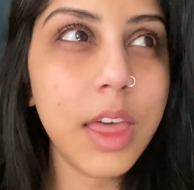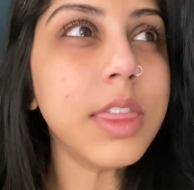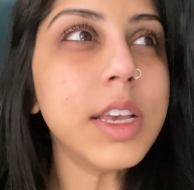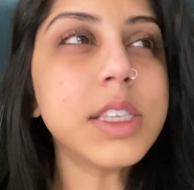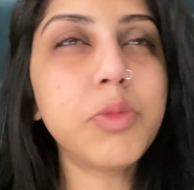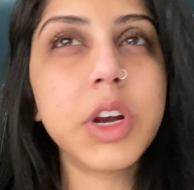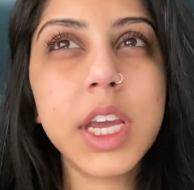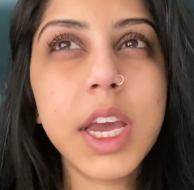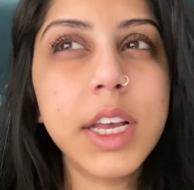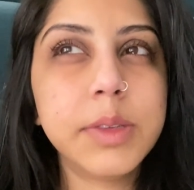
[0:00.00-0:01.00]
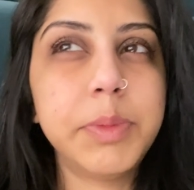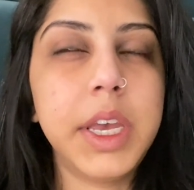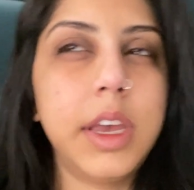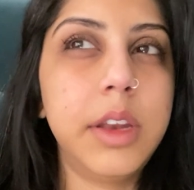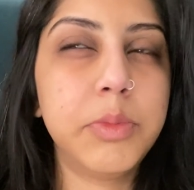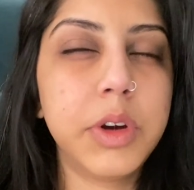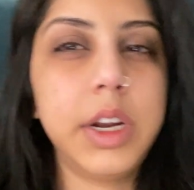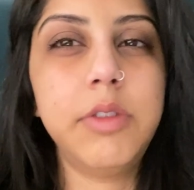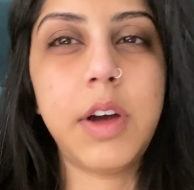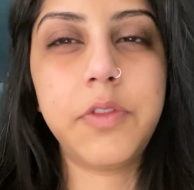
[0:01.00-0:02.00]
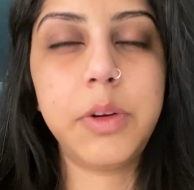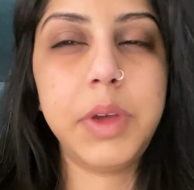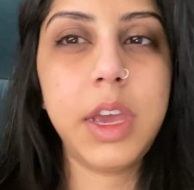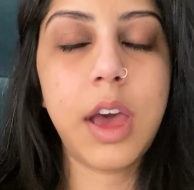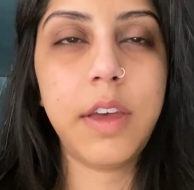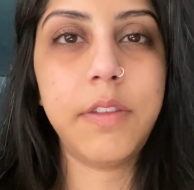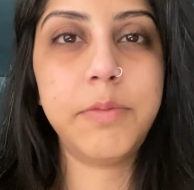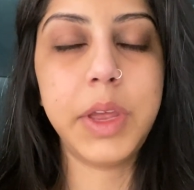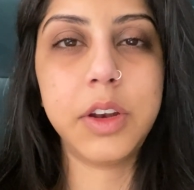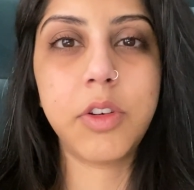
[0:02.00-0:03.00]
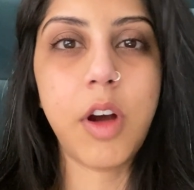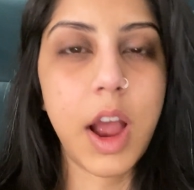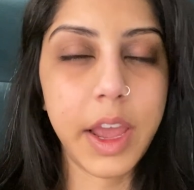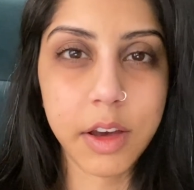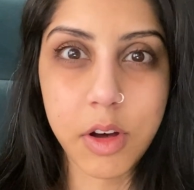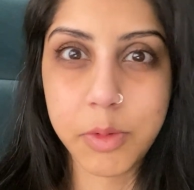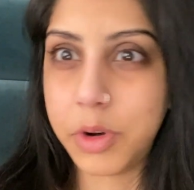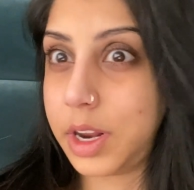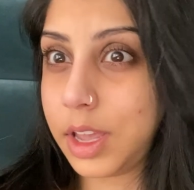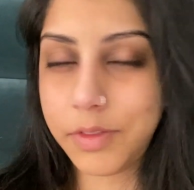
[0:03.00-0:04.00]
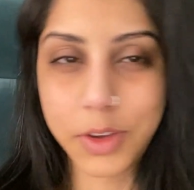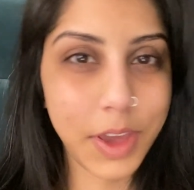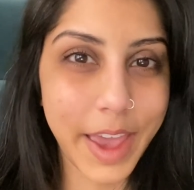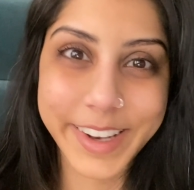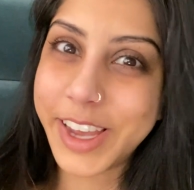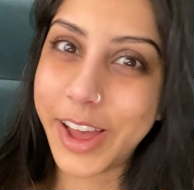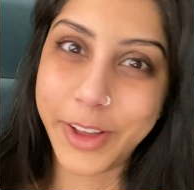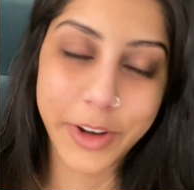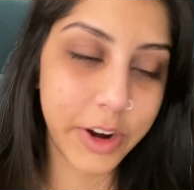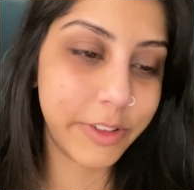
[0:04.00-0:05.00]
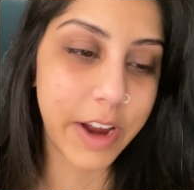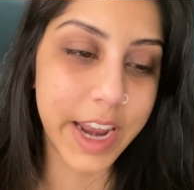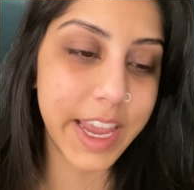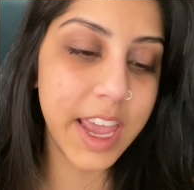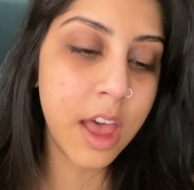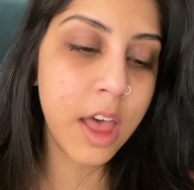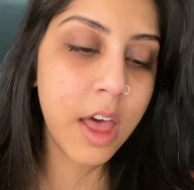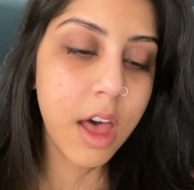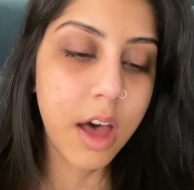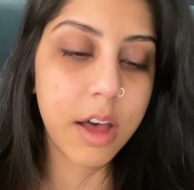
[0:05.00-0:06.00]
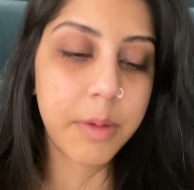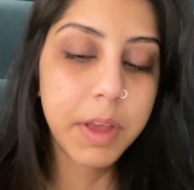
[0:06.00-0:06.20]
This morning has been pretty rough for me. I've been crying all morning, if you can't tell already. Um,